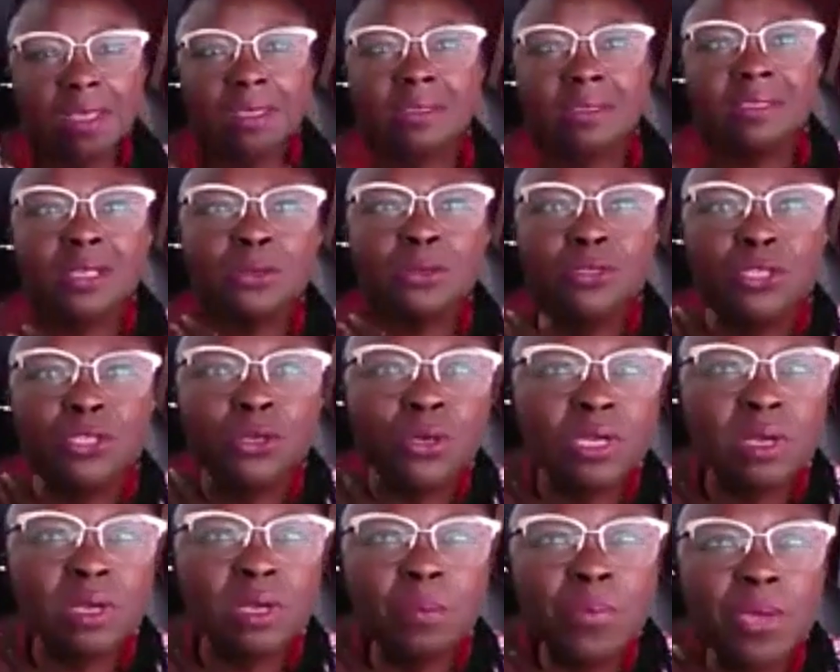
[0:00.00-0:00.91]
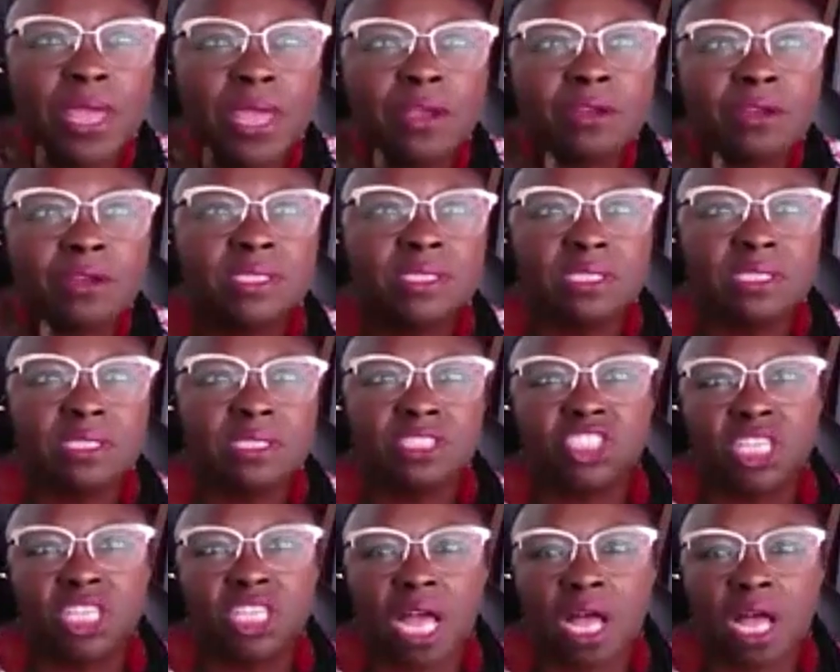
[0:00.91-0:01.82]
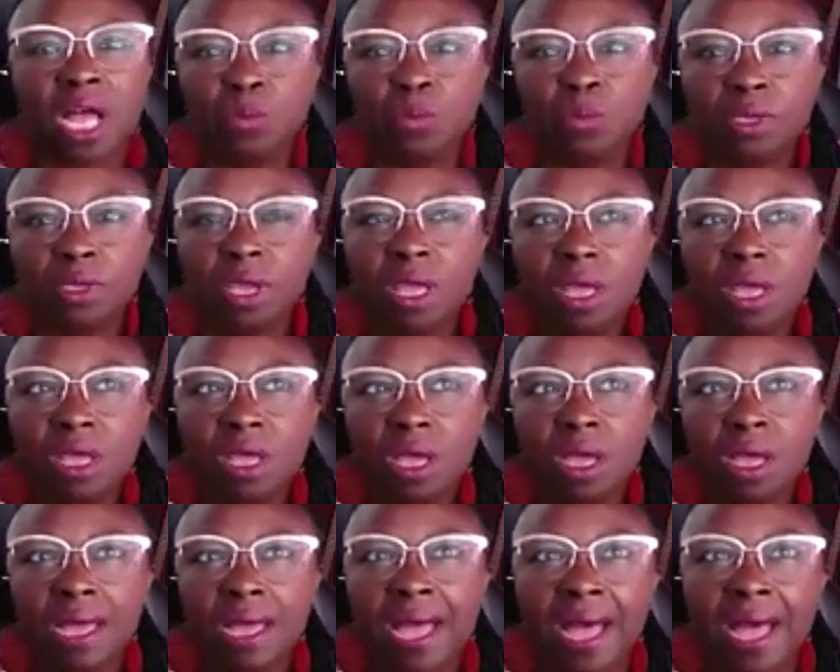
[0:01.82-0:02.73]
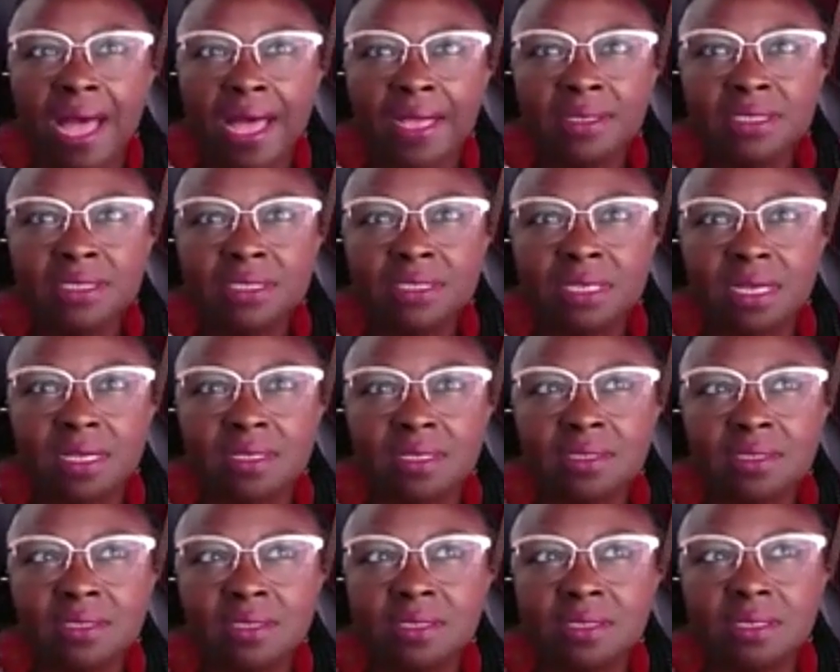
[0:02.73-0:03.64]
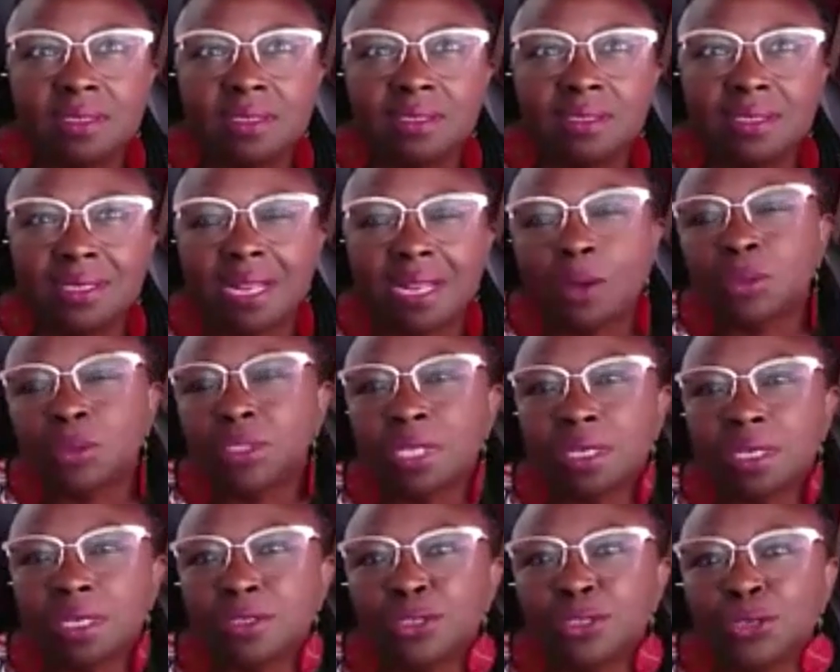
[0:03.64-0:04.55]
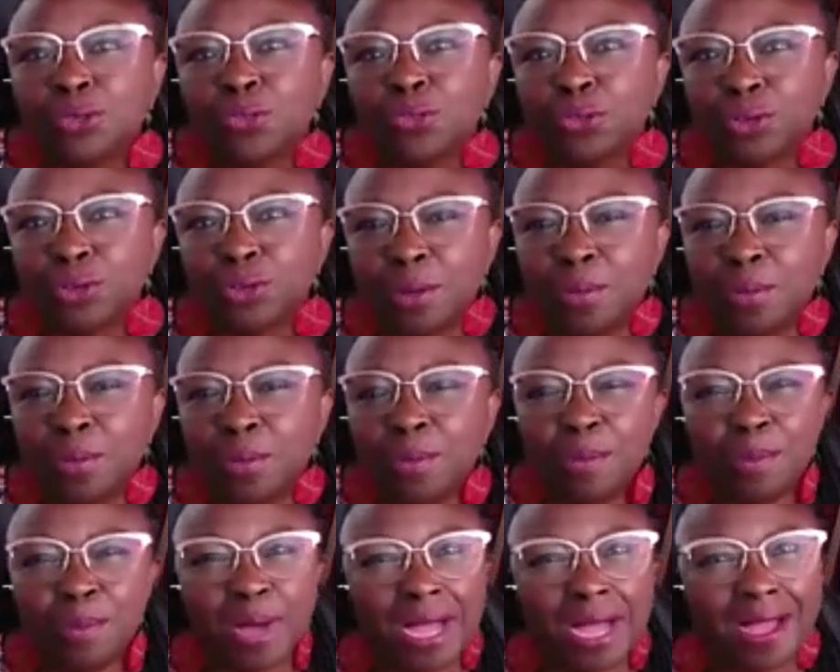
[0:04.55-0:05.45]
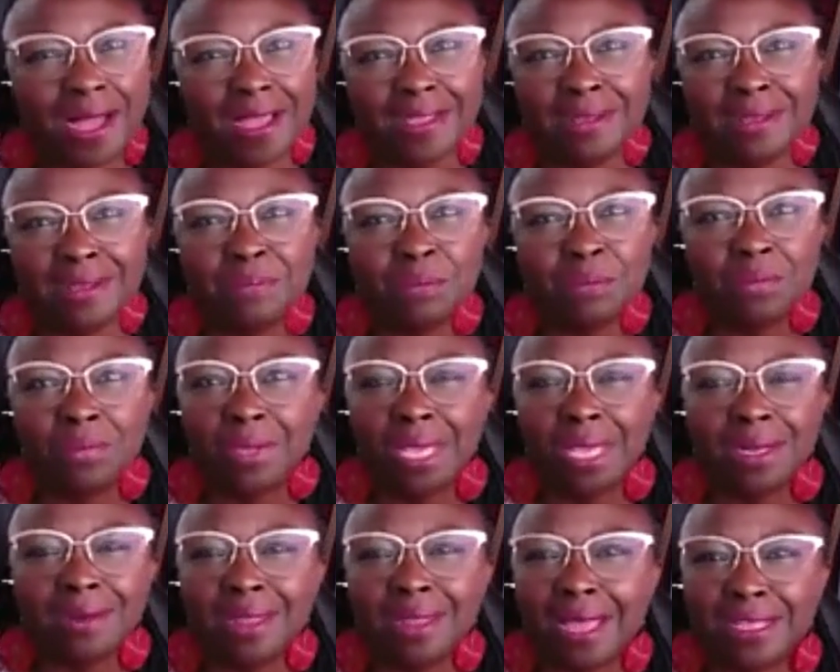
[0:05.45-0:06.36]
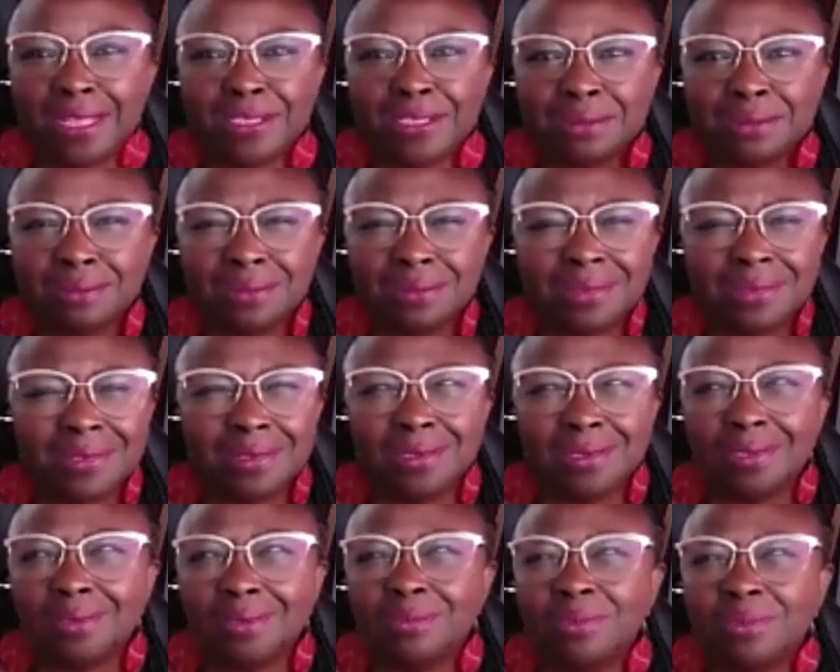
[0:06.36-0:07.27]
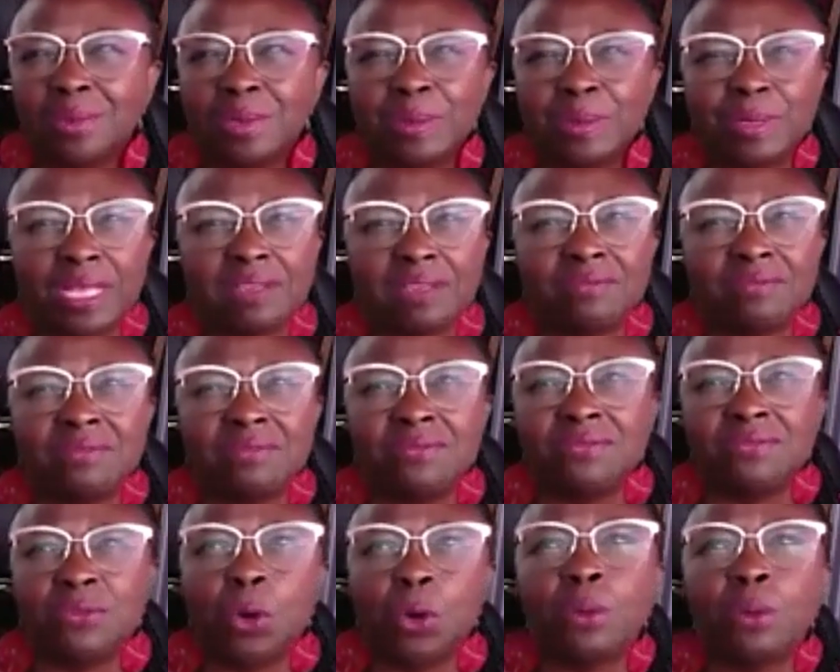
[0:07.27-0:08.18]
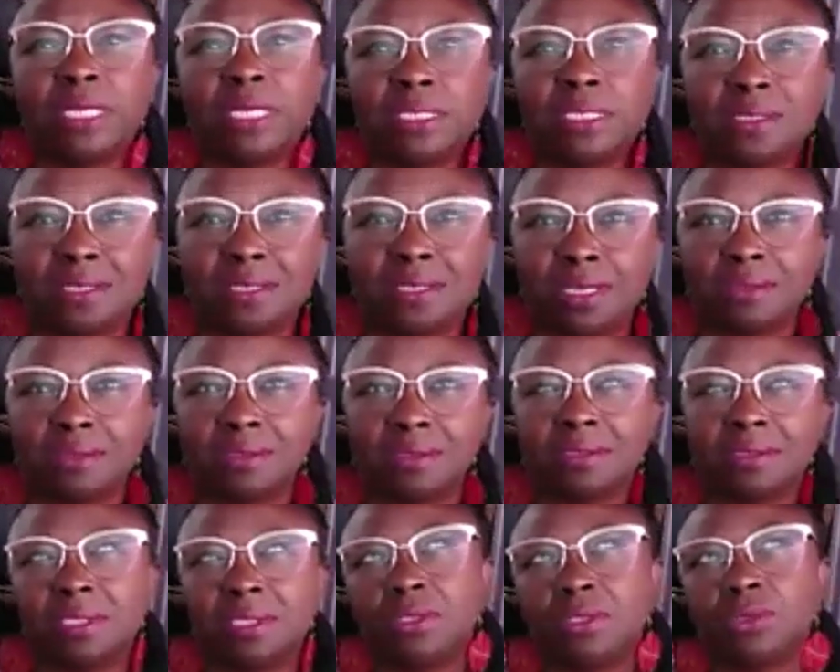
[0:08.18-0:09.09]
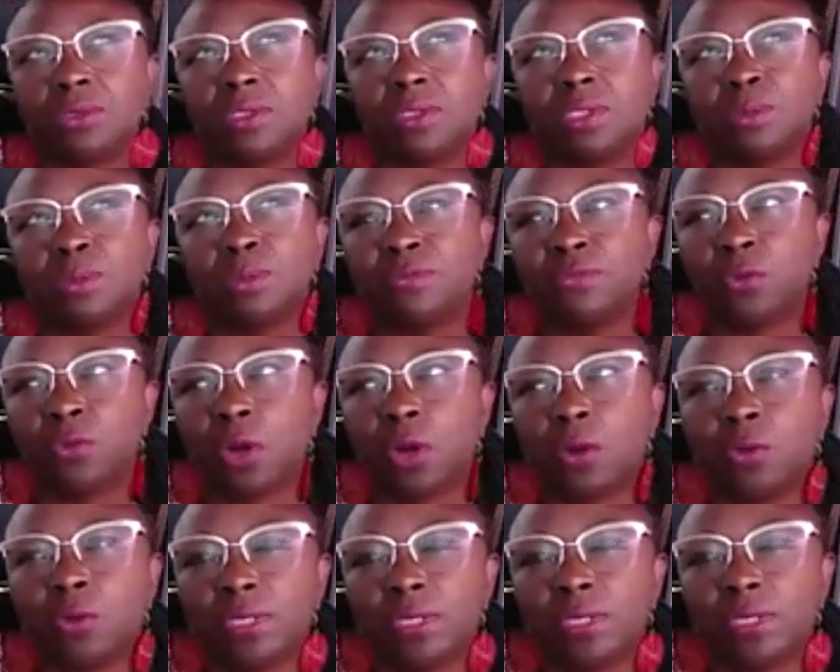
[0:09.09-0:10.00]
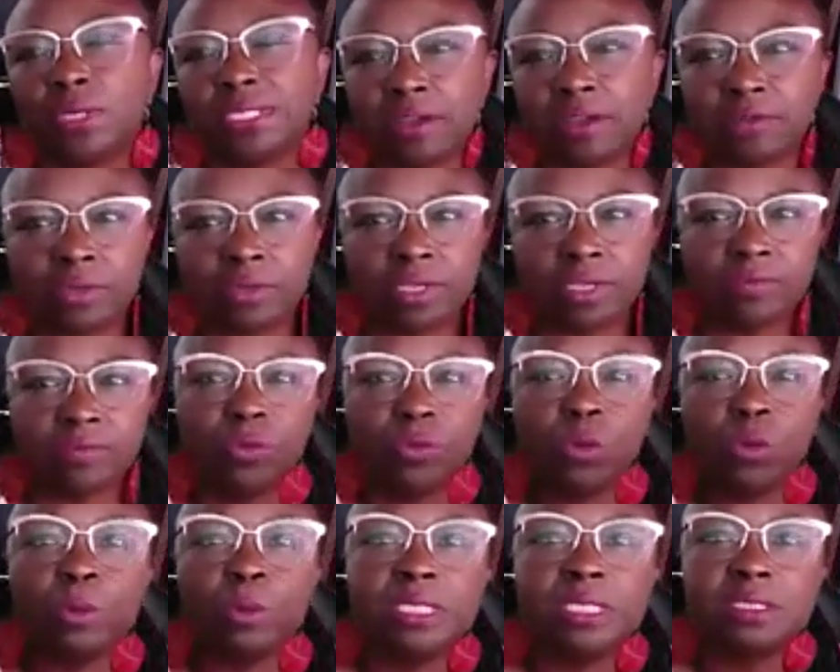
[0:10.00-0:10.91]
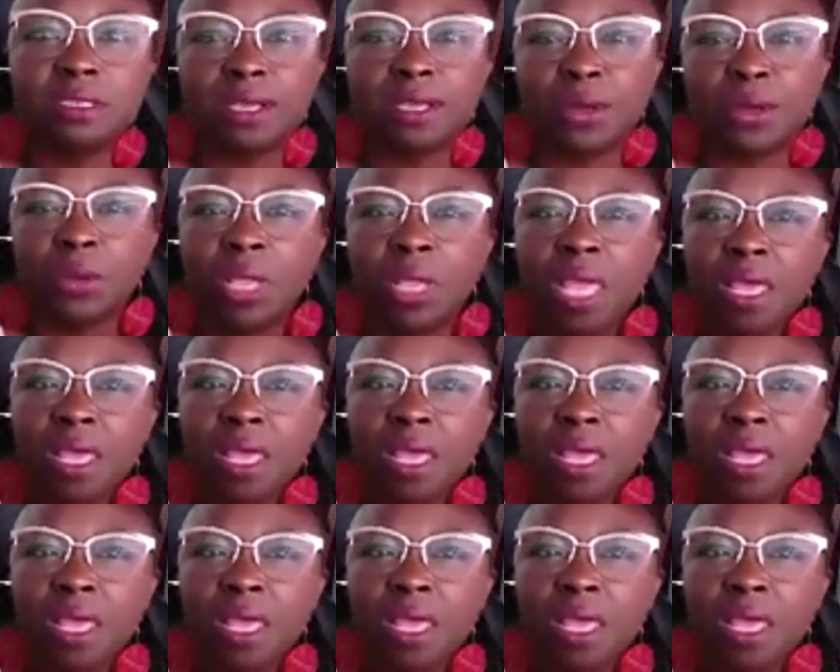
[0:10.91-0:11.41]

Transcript: So do comparison shopping. I was talking to a friend of mine, maybe like 4 months ago. So this was before I went to Africa, 4 months ago.